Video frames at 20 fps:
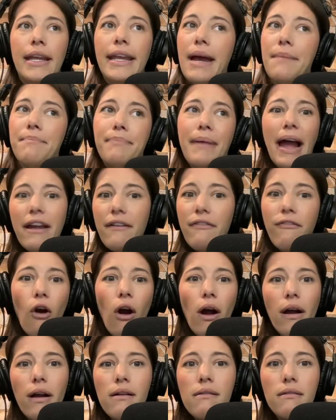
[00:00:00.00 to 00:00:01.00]
Yeah, by
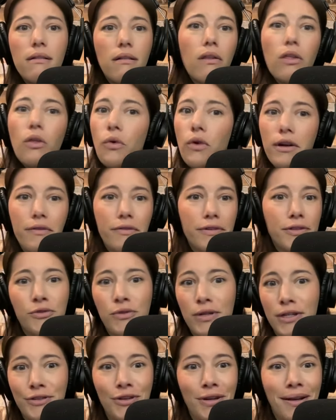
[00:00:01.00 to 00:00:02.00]
far, caloric
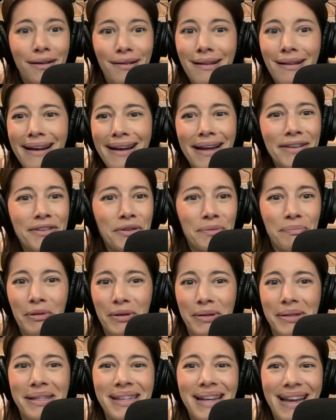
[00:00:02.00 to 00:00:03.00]
restriction,
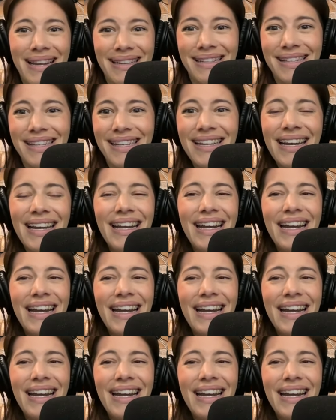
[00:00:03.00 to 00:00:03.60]
100%.